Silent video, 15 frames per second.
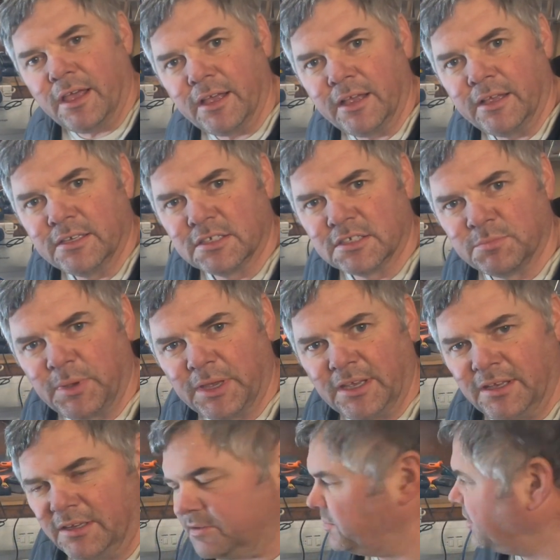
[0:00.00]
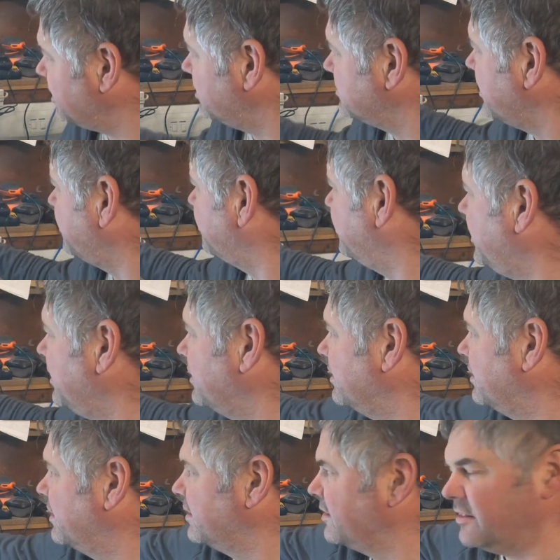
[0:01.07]
speed, because I think
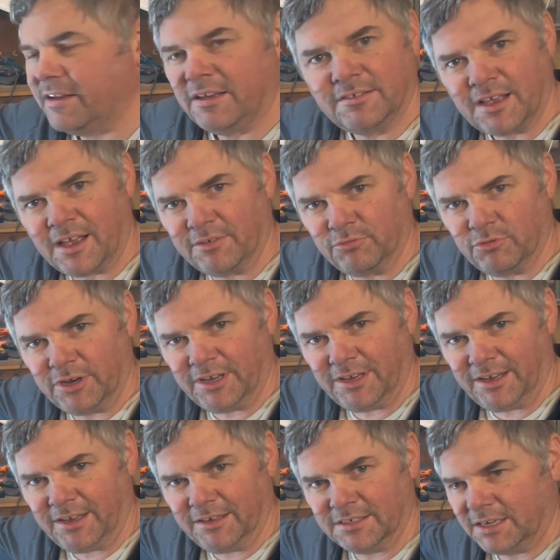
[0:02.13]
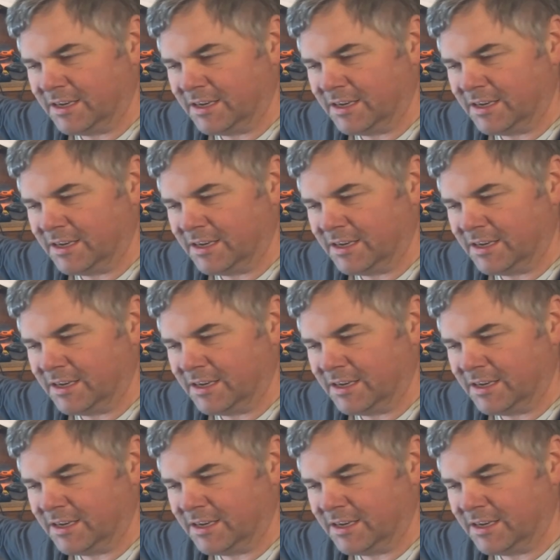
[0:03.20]
these aren't rated